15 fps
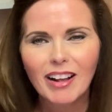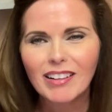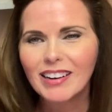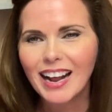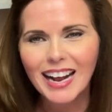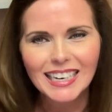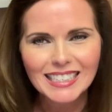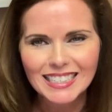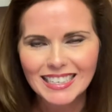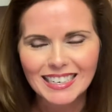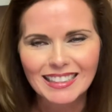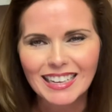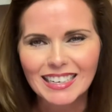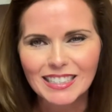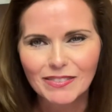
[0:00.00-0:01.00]
it icing,
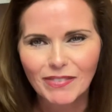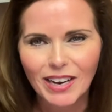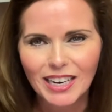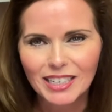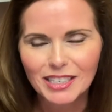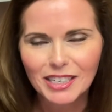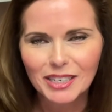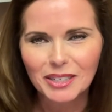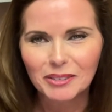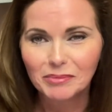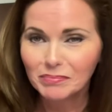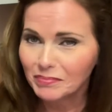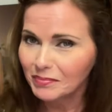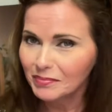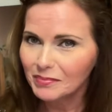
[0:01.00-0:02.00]
that's fine too.
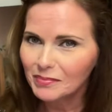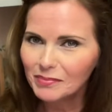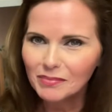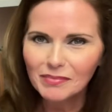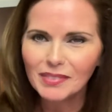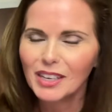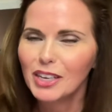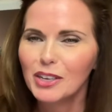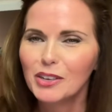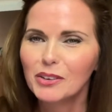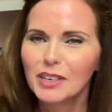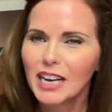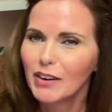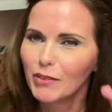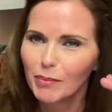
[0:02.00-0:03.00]
You'll
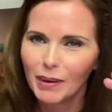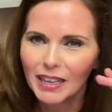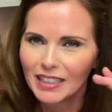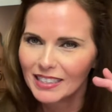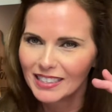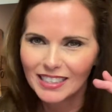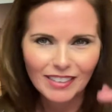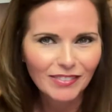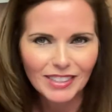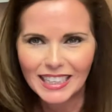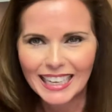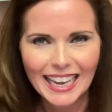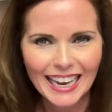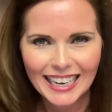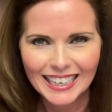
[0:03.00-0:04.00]
never buy the stuff in the
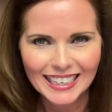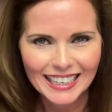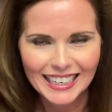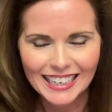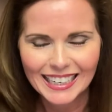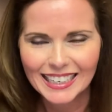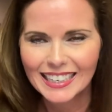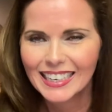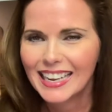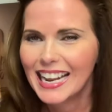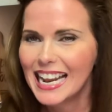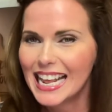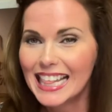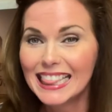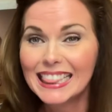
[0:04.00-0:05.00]
can
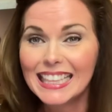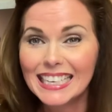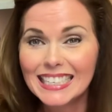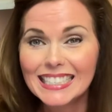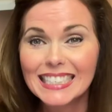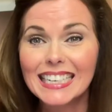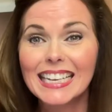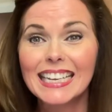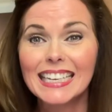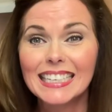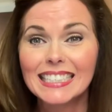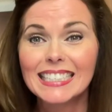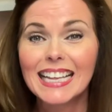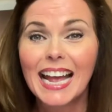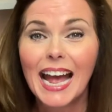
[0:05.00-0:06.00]
again. This
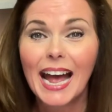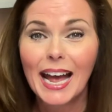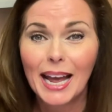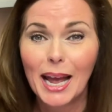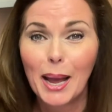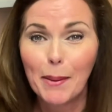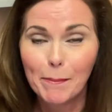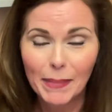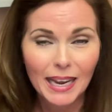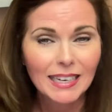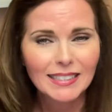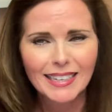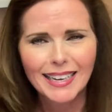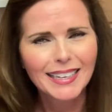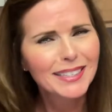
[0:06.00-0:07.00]
is
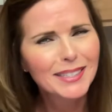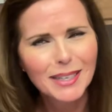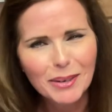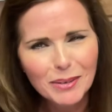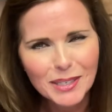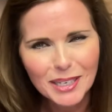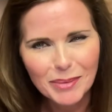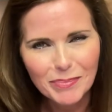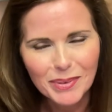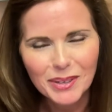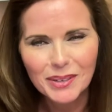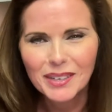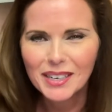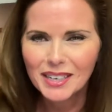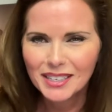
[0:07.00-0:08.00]
amazing and so simple.
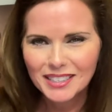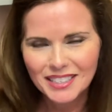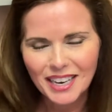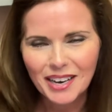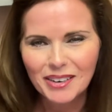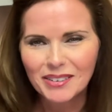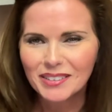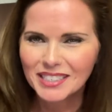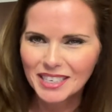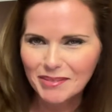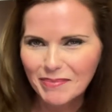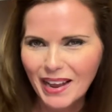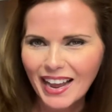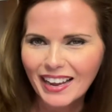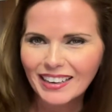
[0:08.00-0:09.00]
So sit
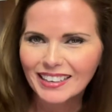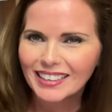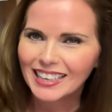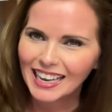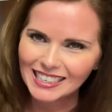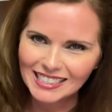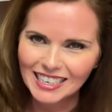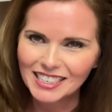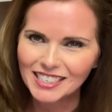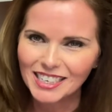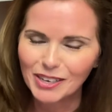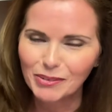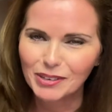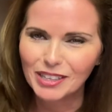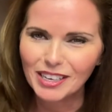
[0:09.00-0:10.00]
back as I share
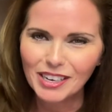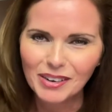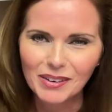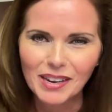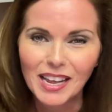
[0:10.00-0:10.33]
with you